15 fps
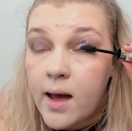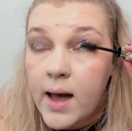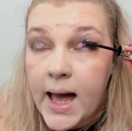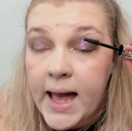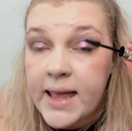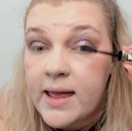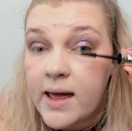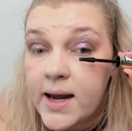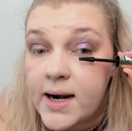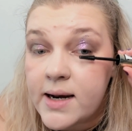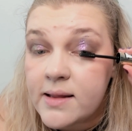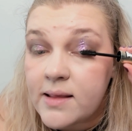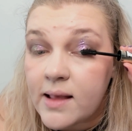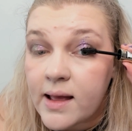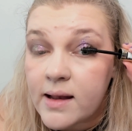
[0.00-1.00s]
I got it
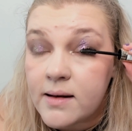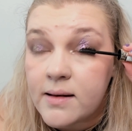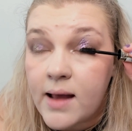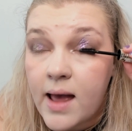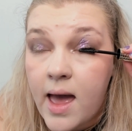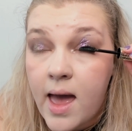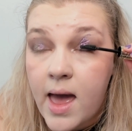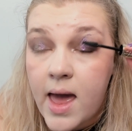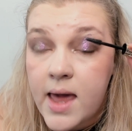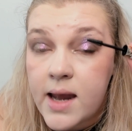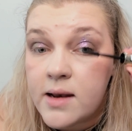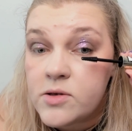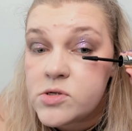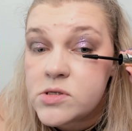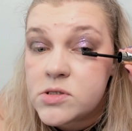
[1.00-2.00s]
at the end, and
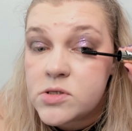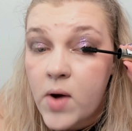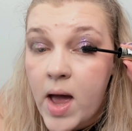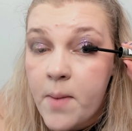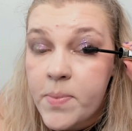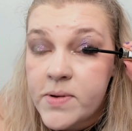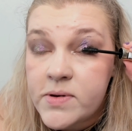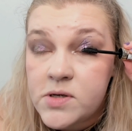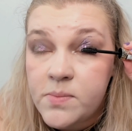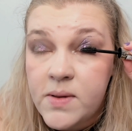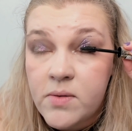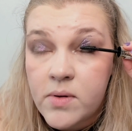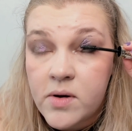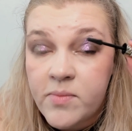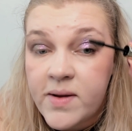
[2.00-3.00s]
it just so happened to be
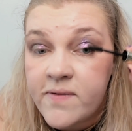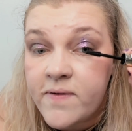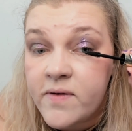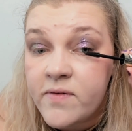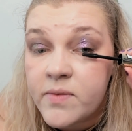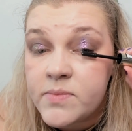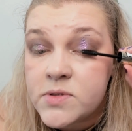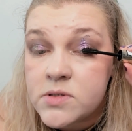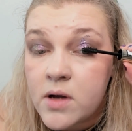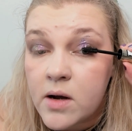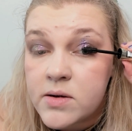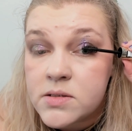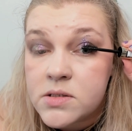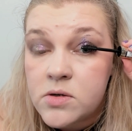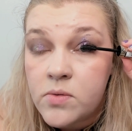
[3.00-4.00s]
one of my favorite
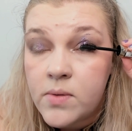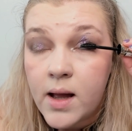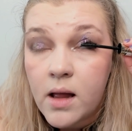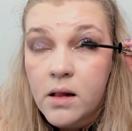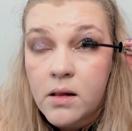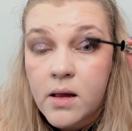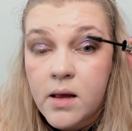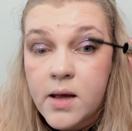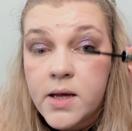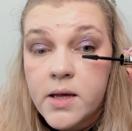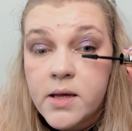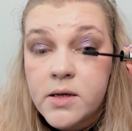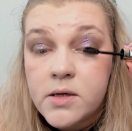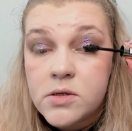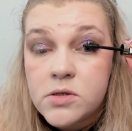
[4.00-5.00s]
mascaras in a while.
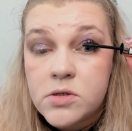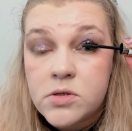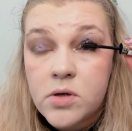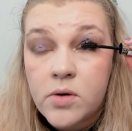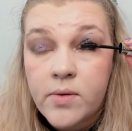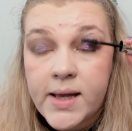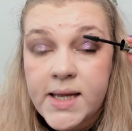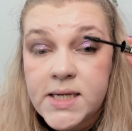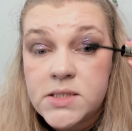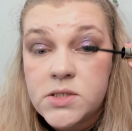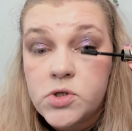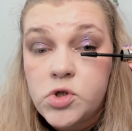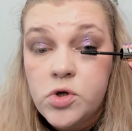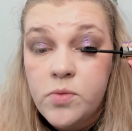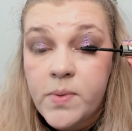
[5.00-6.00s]
So it is a
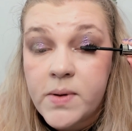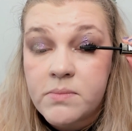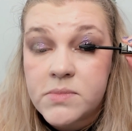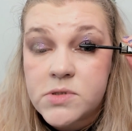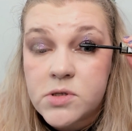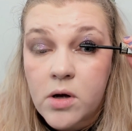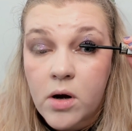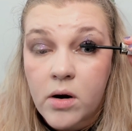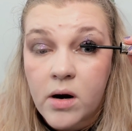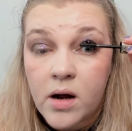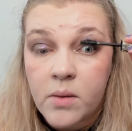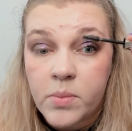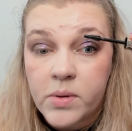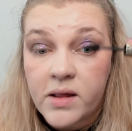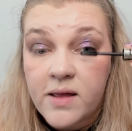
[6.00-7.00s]
tubing mascara, I
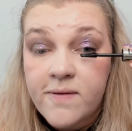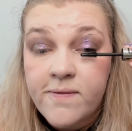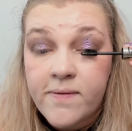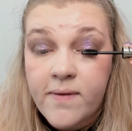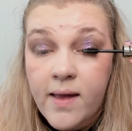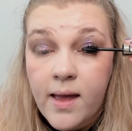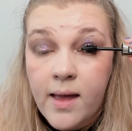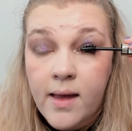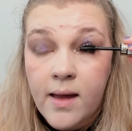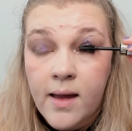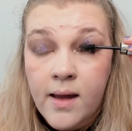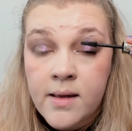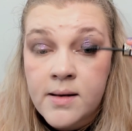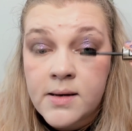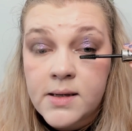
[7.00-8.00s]
believe,
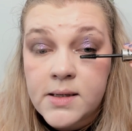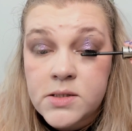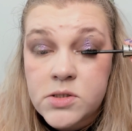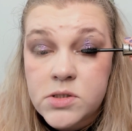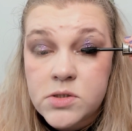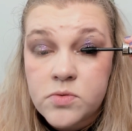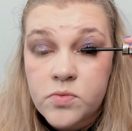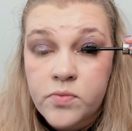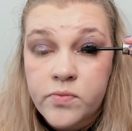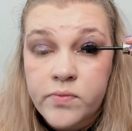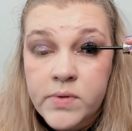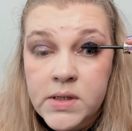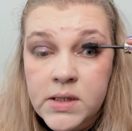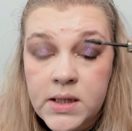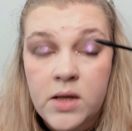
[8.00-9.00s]
and it's just
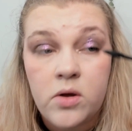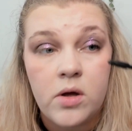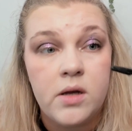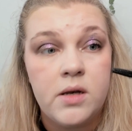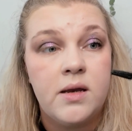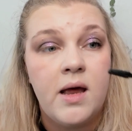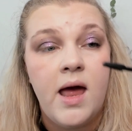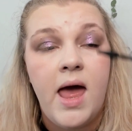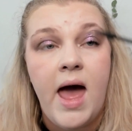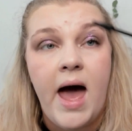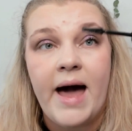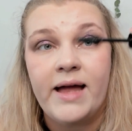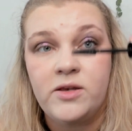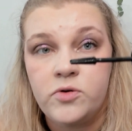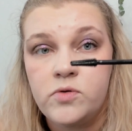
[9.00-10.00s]
really good.
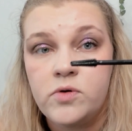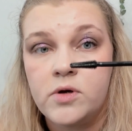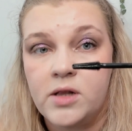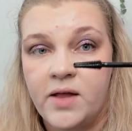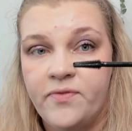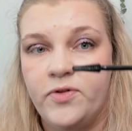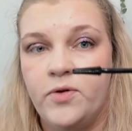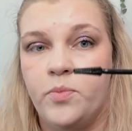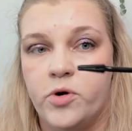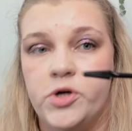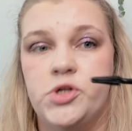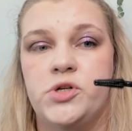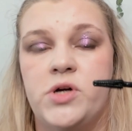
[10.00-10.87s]
I do not love the brush.